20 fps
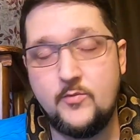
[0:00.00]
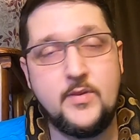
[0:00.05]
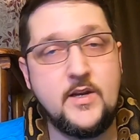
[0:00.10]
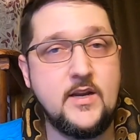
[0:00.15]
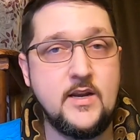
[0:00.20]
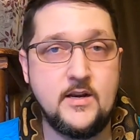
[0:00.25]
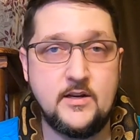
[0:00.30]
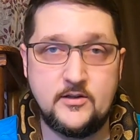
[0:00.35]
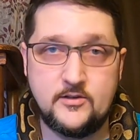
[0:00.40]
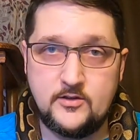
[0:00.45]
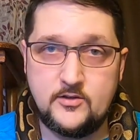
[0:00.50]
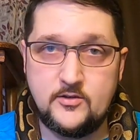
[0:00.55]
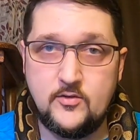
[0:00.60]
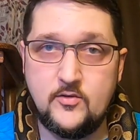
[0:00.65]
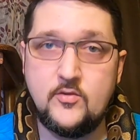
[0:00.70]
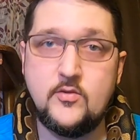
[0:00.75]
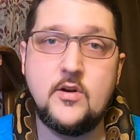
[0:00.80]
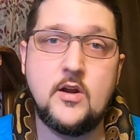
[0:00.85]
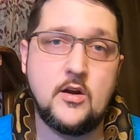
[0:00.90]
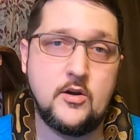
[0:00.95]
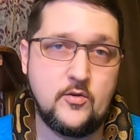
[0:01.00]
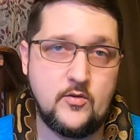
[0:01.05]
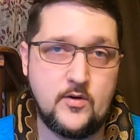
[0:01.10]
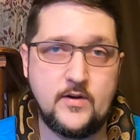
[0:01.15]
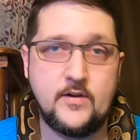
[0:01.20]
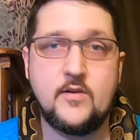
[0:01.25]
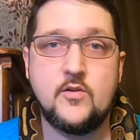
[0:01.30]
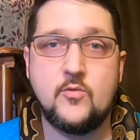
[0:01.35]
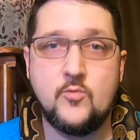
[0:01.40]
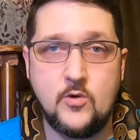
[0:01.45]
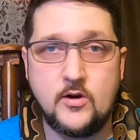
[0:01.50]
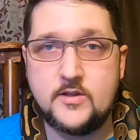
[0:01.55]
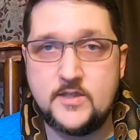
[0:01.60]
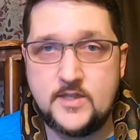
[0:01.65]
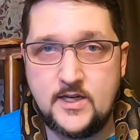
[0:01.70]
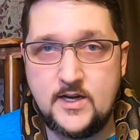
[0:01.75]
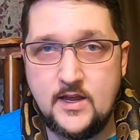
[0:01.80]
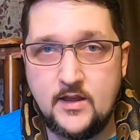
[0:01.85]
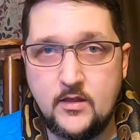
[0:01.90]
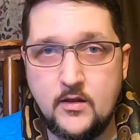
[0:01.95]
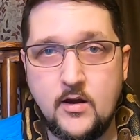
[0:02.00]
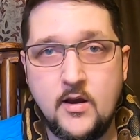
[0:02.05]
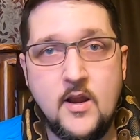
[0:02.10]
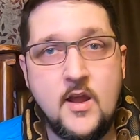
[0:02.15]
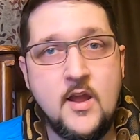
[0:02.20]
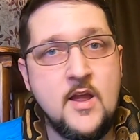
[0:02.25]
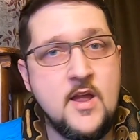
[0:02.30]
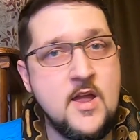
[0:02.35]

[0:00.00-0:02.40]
will be getting soon are going to work together.